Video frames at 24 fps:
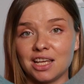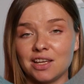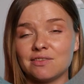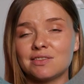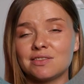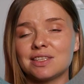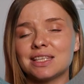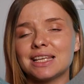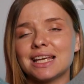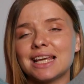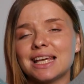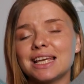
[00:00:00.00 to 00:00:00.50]

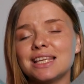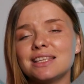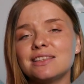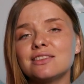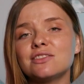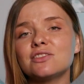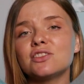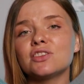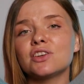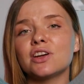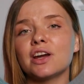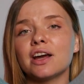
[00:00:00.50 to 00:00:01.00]
If the
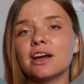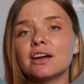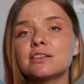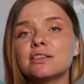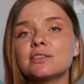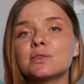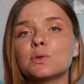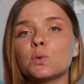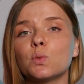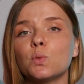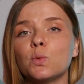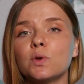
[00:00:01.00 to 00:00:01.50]
acid
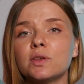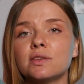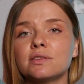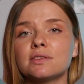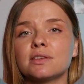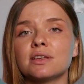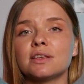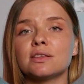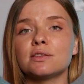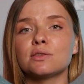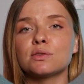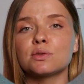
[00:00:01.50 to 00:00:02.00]
reacts with
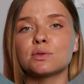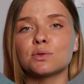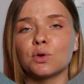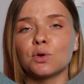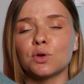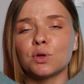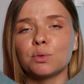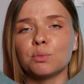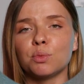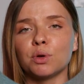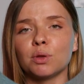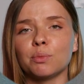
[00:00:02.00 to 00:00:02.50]

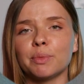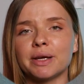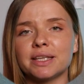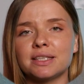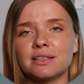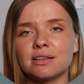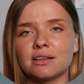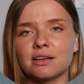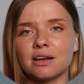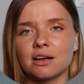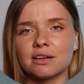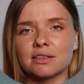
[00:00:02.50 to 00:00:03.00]
insoluble
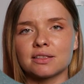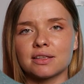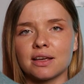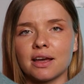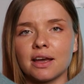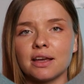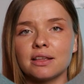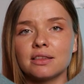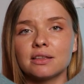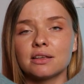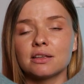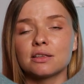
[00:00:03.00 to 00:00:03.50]
basic
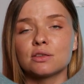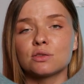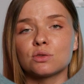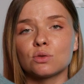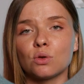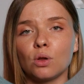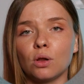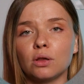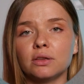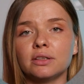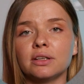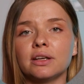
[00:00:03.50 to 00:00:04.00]
oxide,
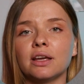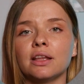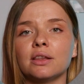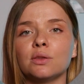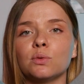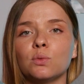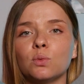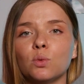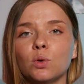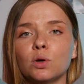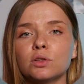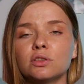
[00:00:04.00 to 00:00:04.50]
salt
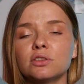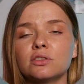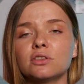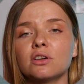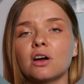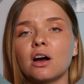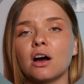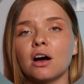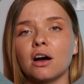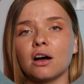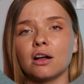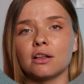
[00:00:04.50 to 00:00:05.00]
and water
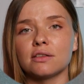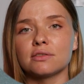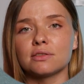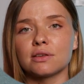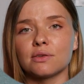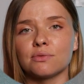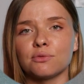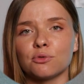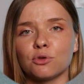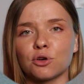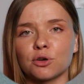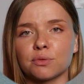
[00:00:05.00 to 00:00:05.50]
are also
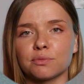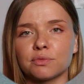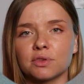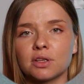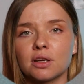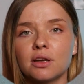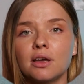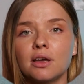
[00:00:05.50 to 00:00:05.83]
formed.